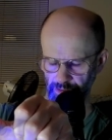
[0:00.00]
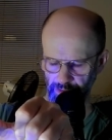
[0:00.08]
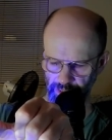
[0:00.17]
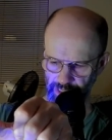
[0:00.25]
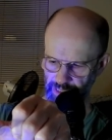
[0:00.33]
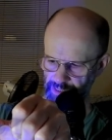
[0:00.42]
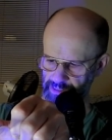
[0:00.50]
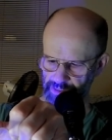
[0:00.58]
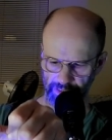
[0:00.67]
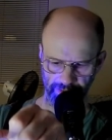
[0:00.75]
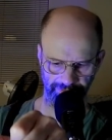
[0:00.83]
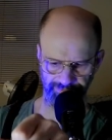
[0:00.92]
yeah,
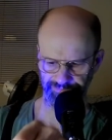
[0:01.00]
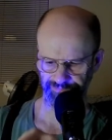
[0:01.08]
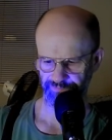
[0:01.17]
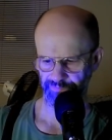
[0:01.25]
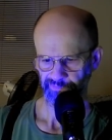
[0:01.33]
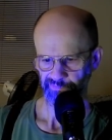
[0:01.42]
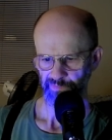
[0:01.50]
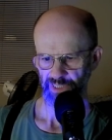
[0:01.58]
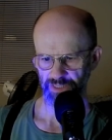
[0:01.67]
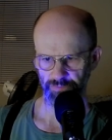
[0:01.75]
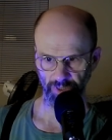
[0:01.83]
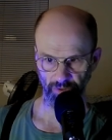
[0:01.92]
it's
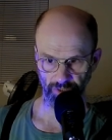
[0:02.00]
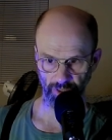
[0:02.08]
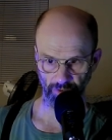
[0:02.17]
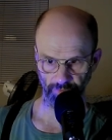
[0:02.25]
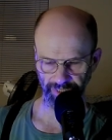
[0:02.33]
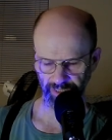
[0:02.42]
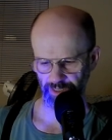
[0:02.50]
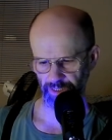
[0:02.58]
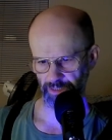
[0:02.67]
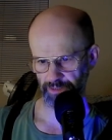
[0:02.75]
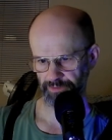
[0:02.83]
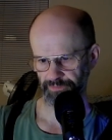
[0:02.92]
it's pretty darn weak
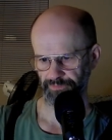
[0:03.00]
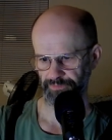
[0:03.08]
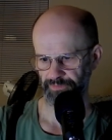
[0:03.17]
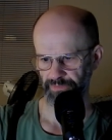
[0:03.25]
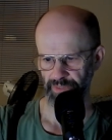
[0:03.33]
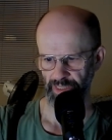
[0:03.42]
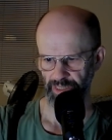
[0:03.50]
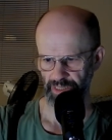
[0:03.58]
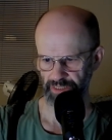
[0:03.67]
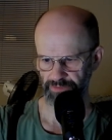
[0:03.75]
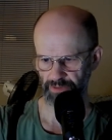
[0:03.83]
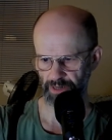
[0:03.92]

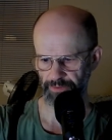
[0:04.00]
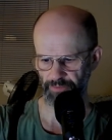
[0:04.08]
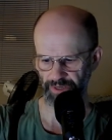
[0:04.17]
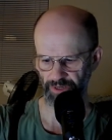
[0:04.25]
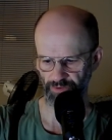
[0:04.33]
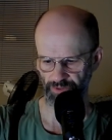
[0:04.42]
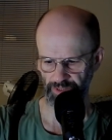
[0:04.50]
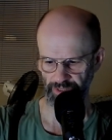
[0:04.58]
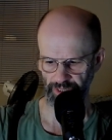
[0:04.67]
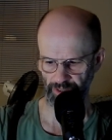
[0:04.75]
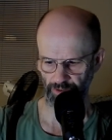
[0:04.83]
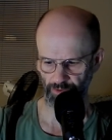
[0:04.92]
probably weaker than the
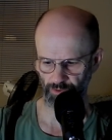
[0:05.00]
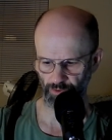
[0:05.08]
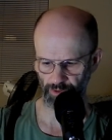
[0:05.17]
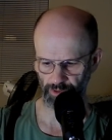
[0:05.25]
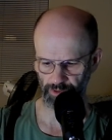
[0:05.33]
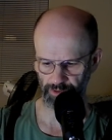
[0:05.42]
Aerocool.